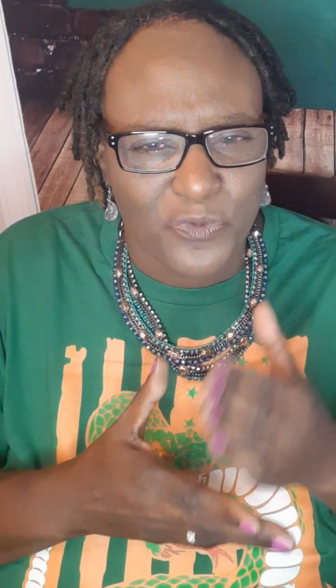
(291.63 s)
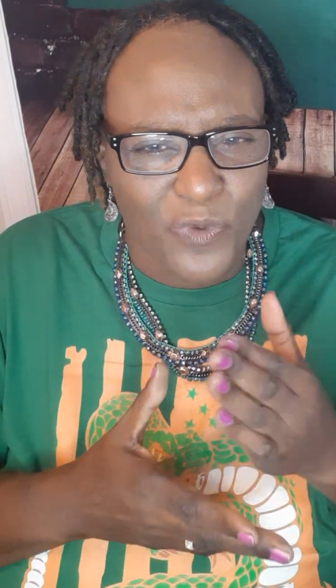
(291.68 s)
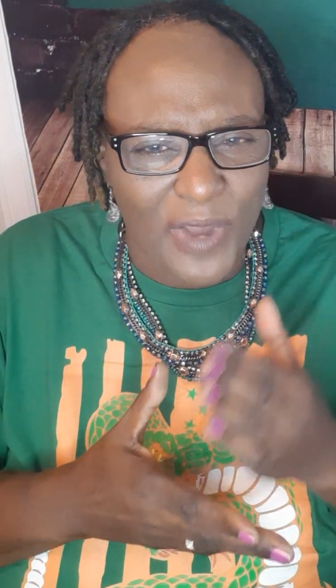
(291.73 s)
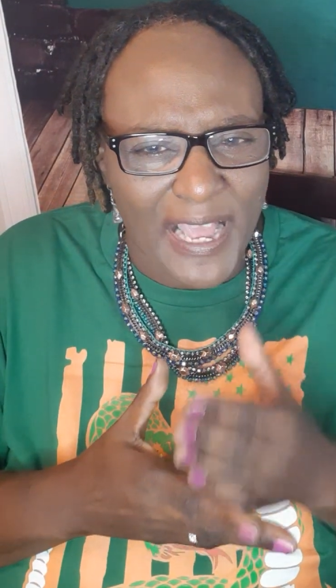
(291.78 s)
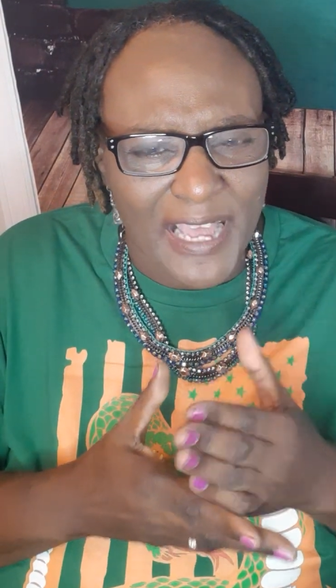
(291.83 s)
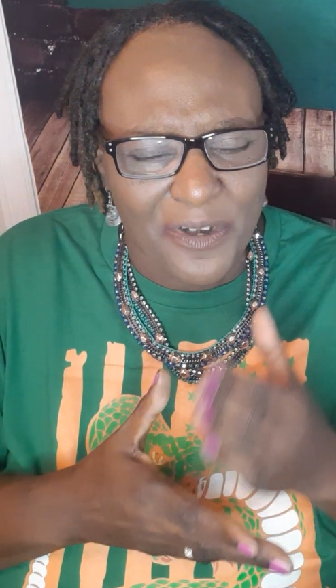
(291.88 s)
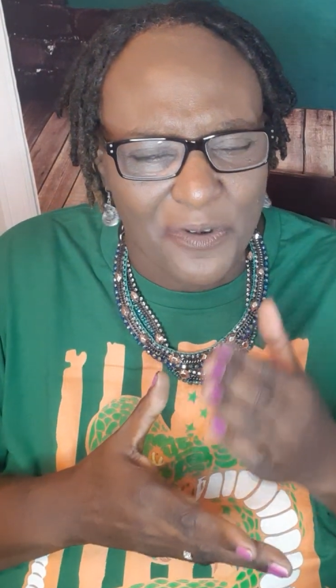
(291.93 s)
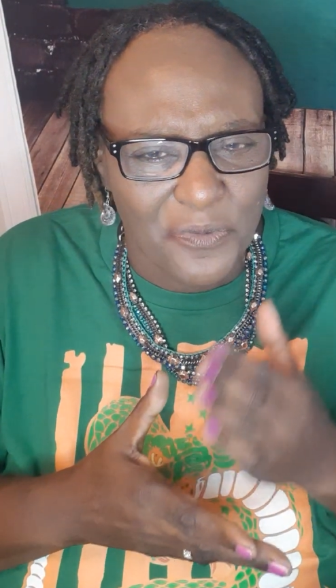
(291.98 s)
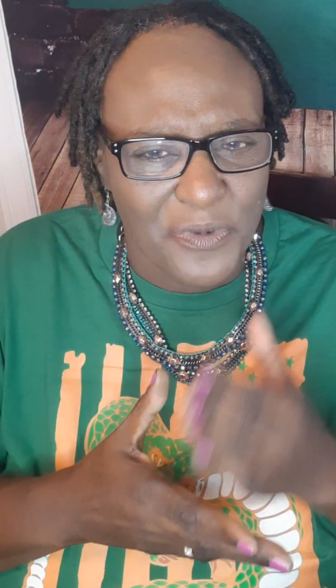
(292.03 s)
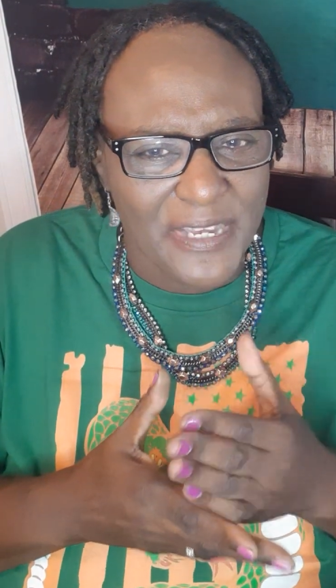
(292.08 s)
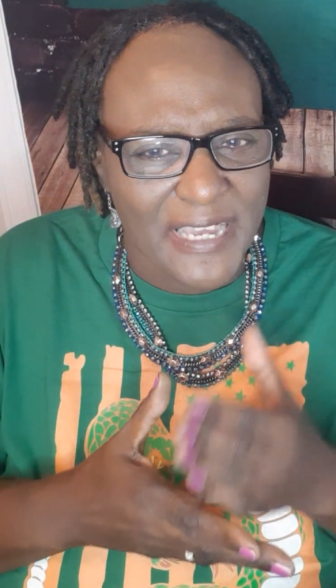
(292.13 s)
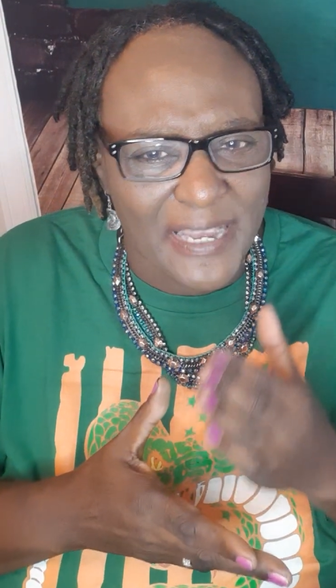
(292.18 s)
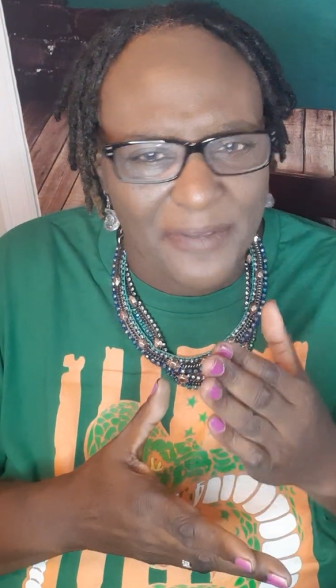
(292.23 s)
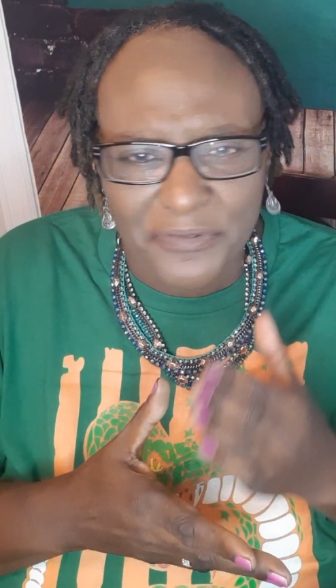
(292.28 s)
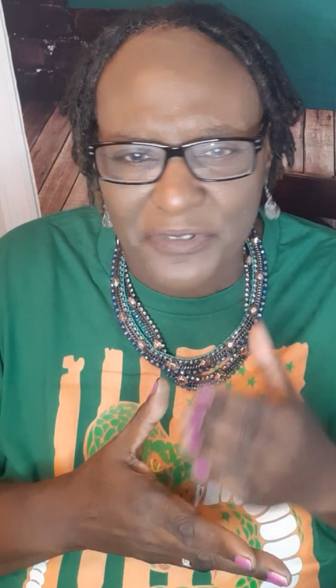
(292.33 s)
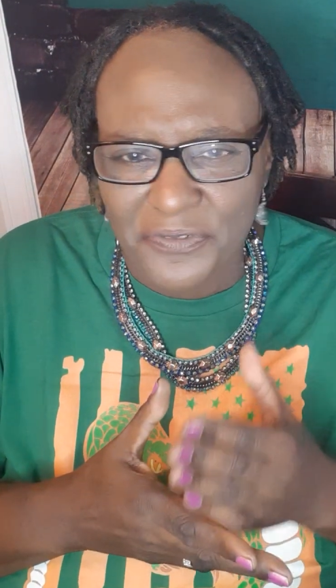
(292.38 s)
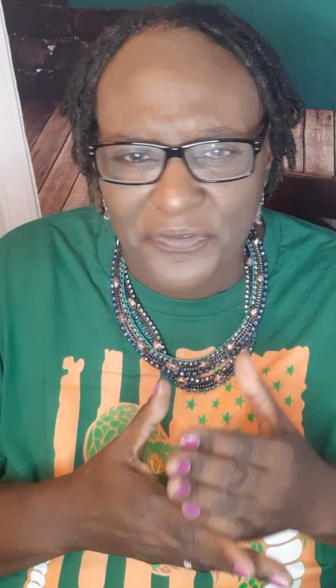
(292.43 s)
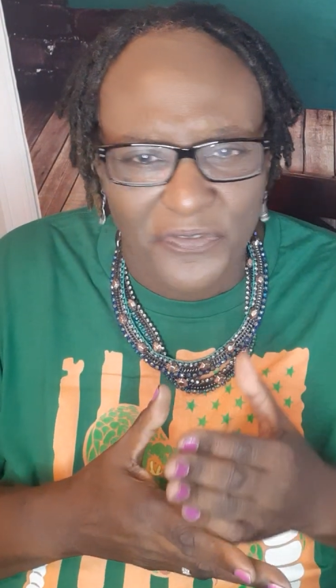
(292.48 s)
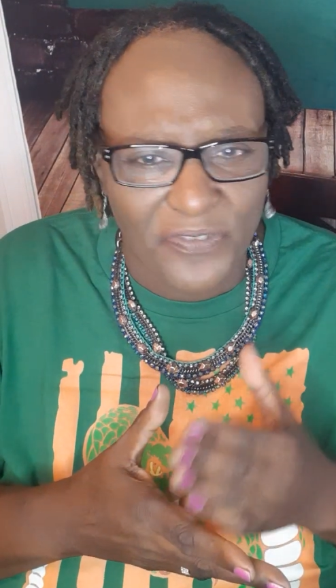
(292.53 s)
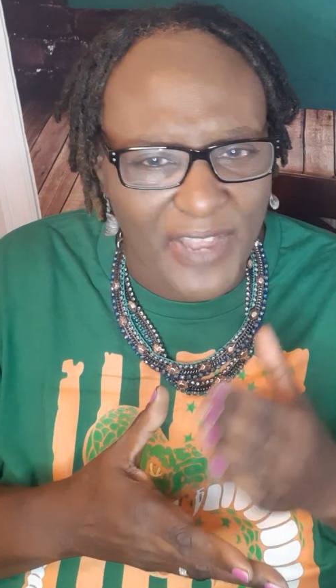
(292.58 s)
Why do we
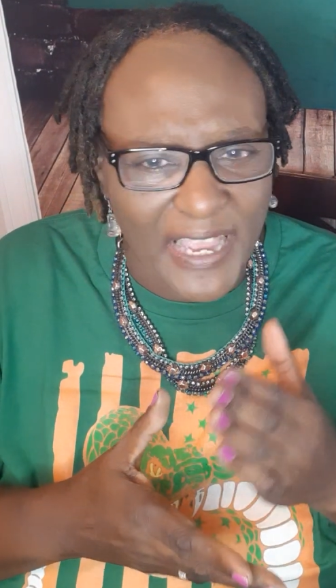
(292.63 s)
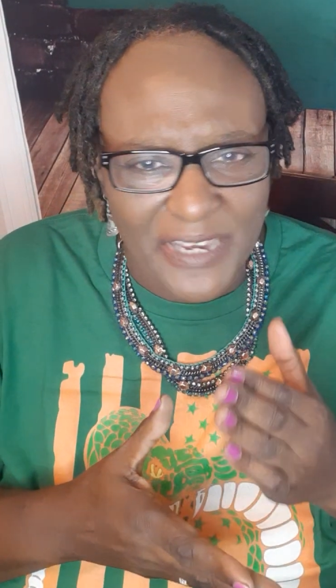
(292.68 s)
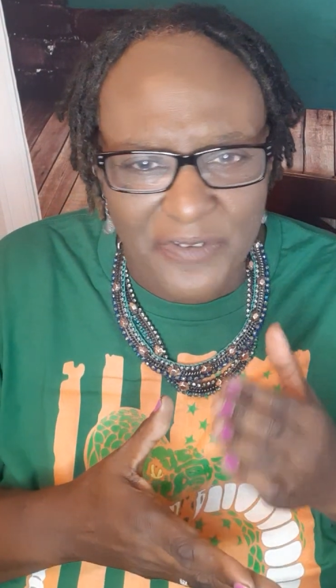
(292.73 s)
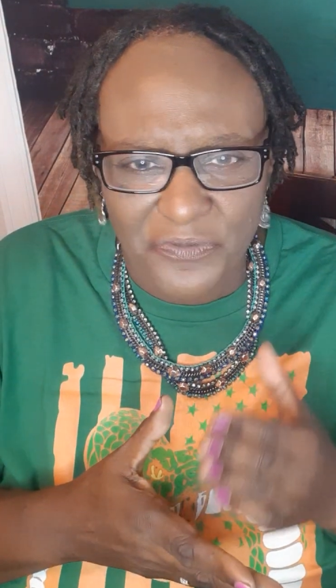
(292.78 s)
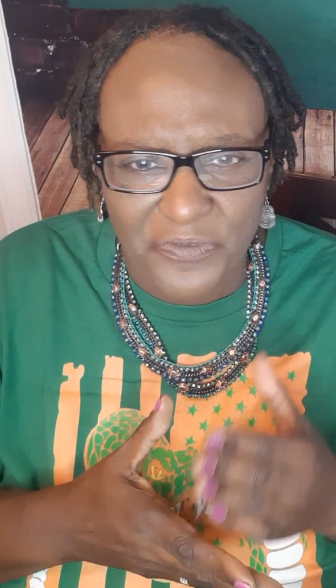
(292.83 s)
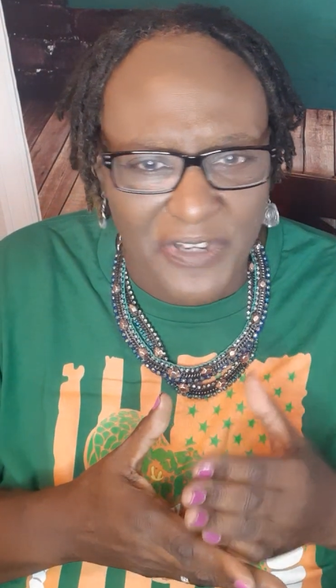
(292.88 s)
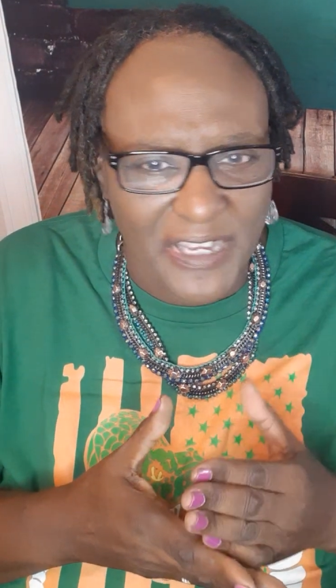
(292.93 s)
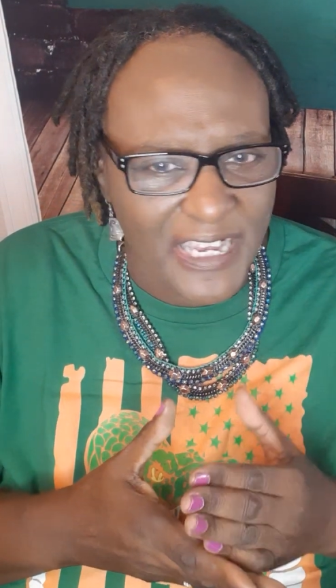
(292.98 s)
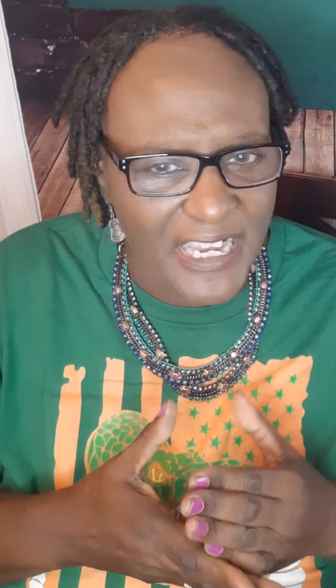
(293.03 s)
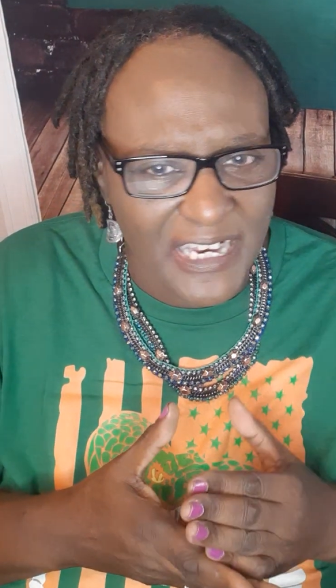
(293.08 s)
have to fight for